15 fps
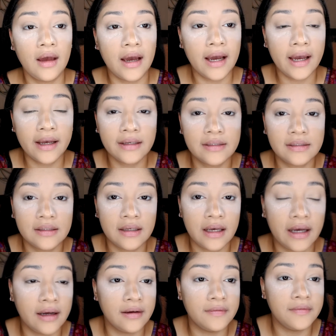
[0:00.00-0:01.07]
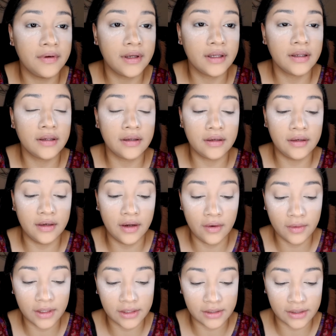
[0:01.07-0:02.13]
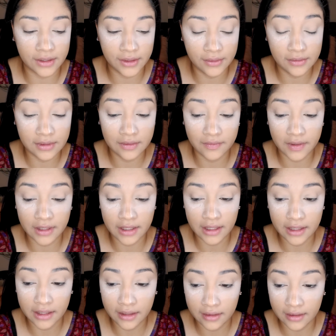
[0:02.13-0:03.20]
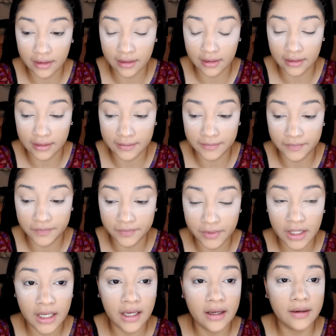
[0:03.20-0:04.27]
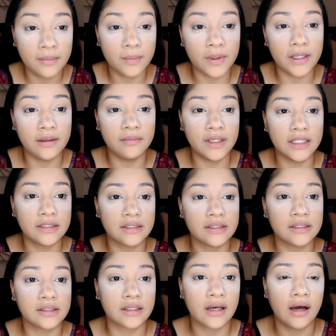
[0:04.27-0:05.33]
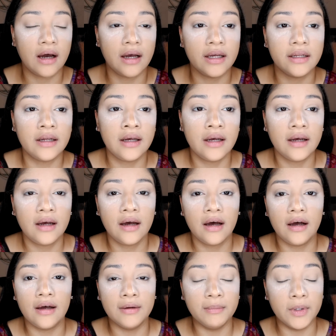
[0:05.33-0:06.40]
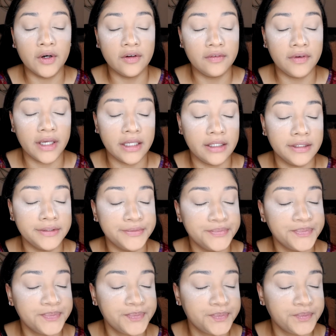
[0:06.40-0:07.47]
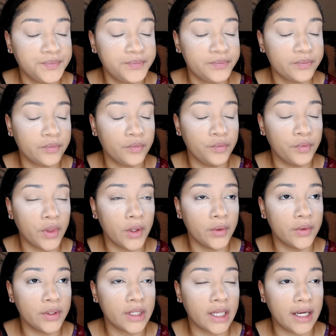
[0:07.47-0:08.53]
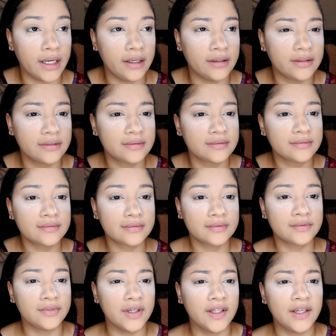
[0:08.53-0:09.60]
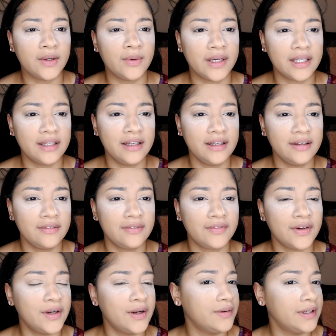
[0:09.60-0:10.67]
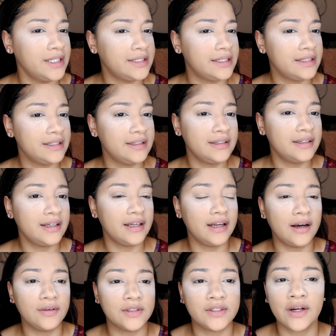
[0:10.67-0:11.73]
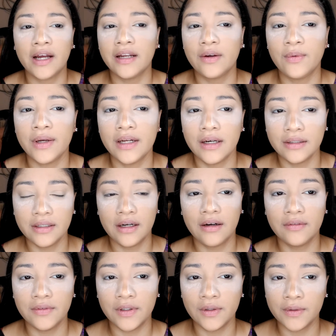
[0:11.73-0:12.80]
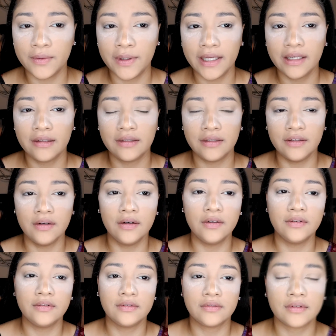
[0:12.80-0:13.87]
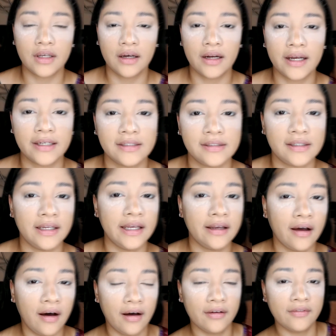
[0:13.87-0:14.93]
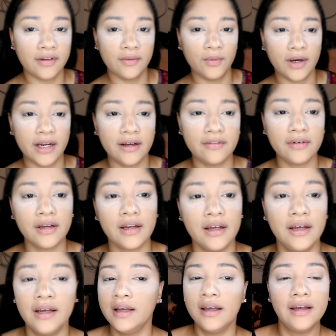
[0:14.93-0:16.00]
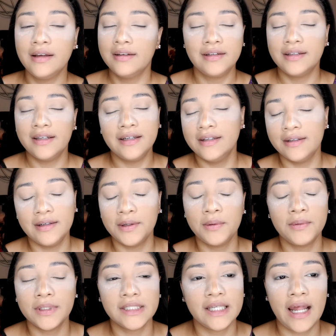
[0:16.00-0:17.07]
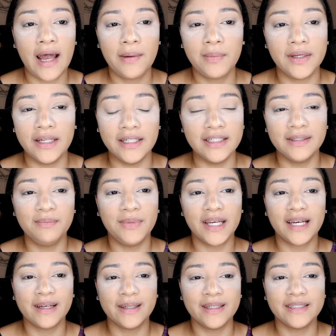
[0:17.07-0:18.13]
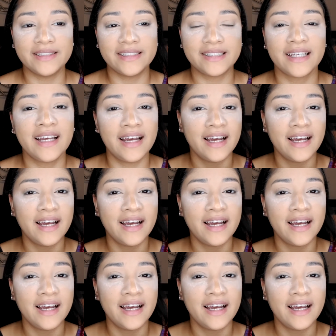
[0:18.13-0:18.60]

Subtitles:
actually have no excuse for that. Pretty much just got unmotivated, like, really quickly for reason, and I was trying to quit on y'all real quick, thought I could sneak off and whatever. It wasn't happening because